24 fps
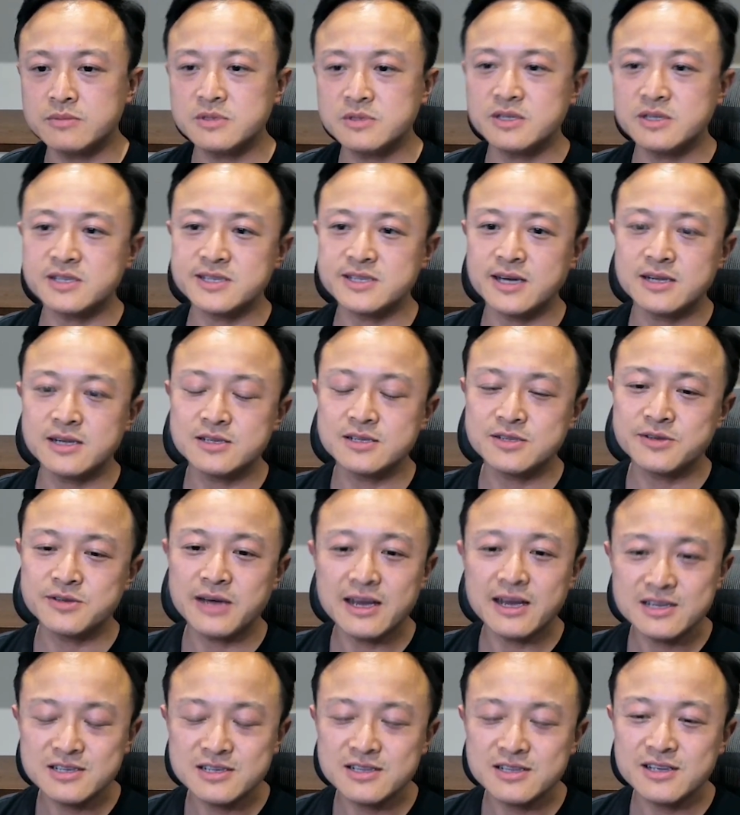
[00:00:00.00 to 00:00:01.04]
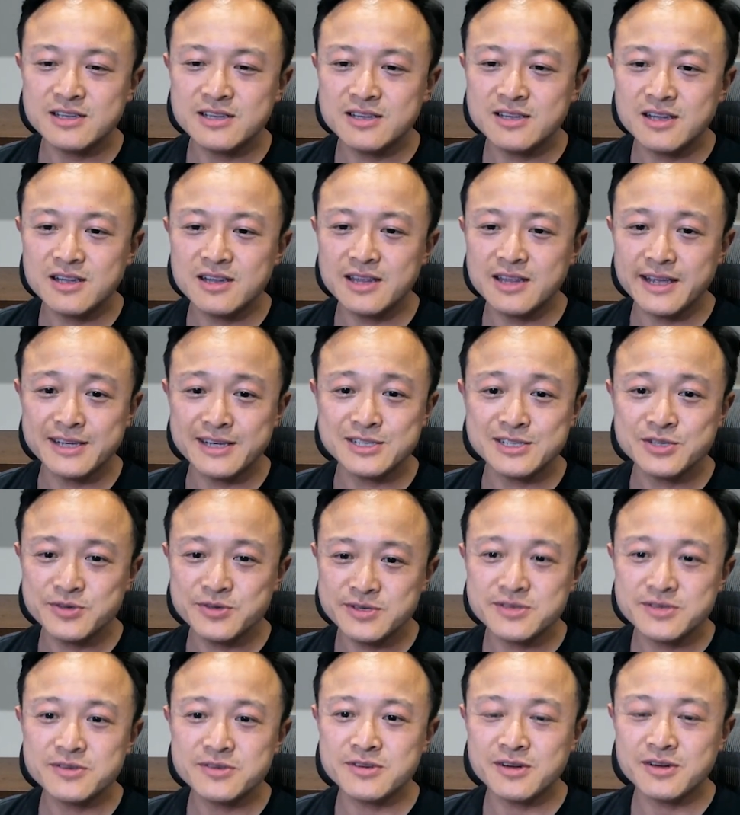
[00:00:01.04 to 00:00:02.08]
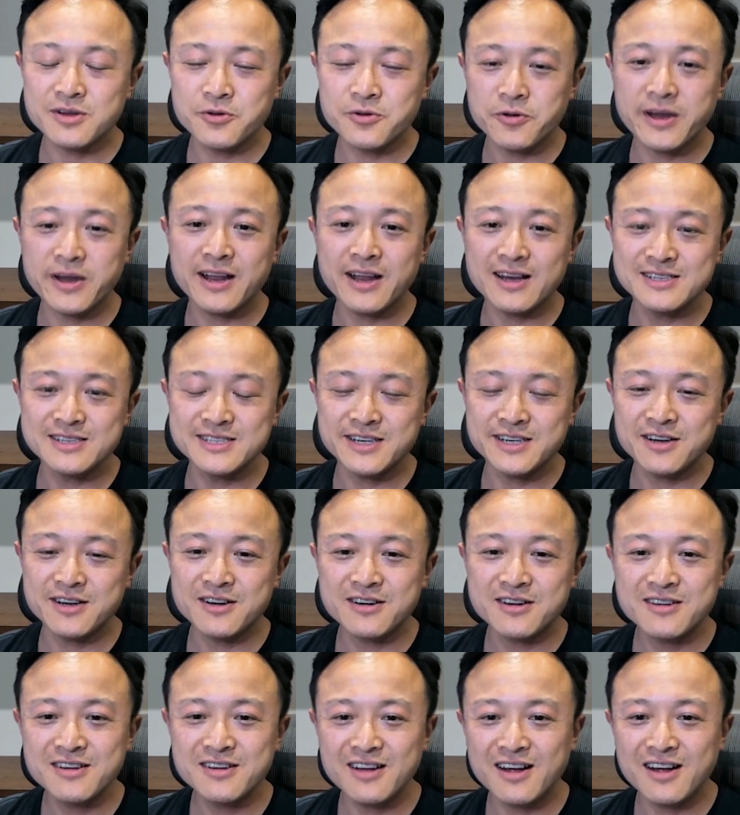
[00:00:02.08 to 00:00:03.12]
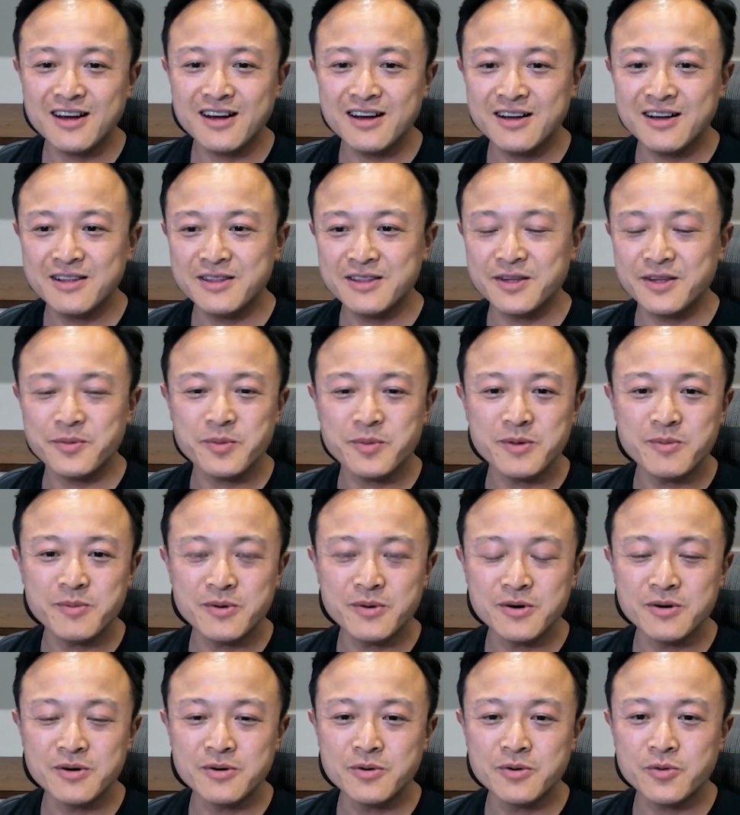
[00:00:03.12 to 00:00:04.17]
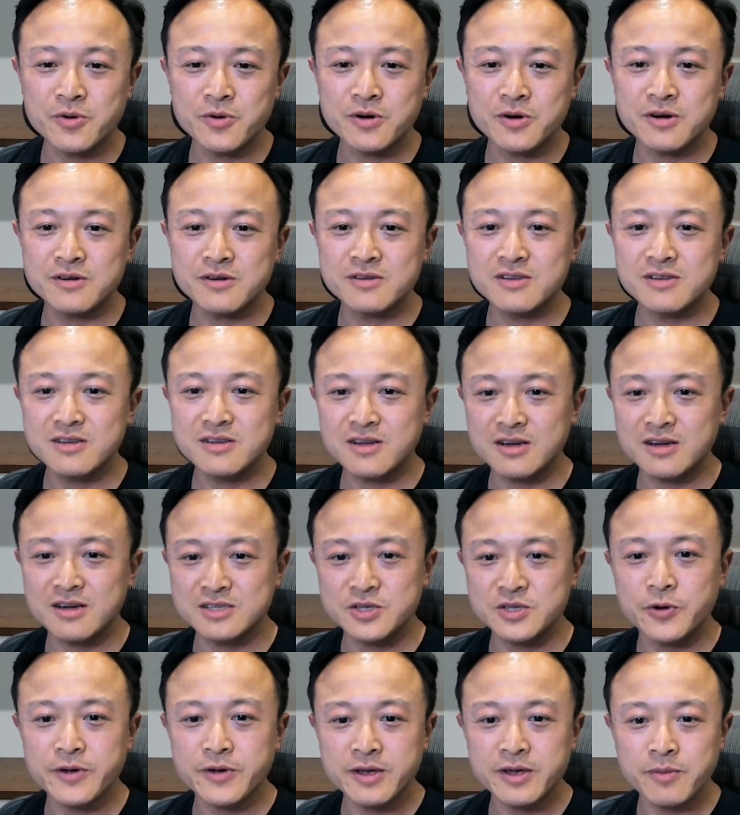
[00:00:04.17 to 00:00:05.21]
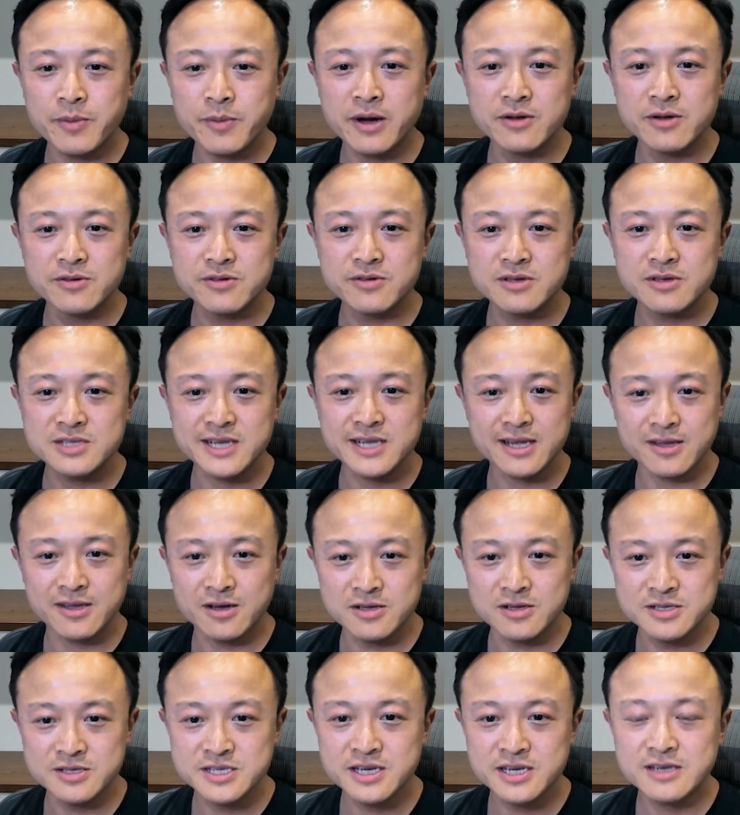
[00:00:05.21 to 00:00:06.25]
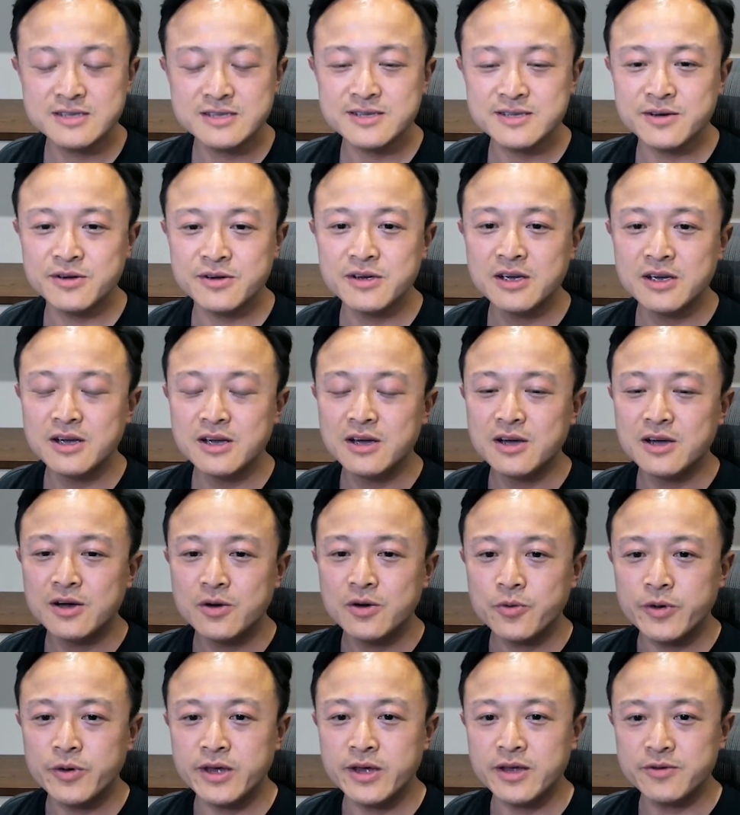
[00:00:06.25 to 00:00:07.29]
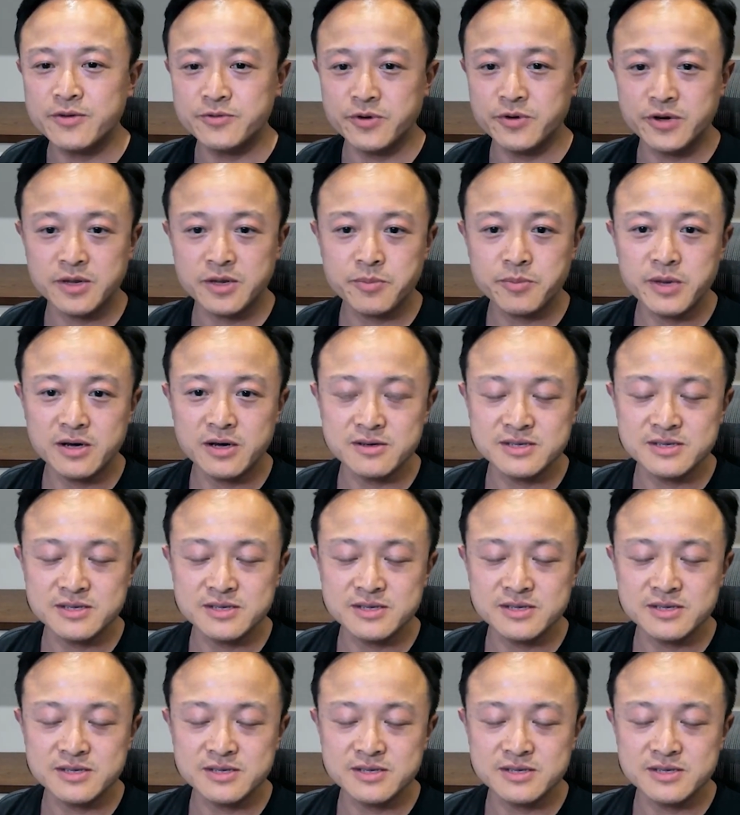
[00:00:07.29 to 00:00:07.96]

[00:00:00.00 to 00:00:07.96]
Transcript: decided to actually layer 2s are a great idea. A lot of people were talking about the technology, so we rolled up our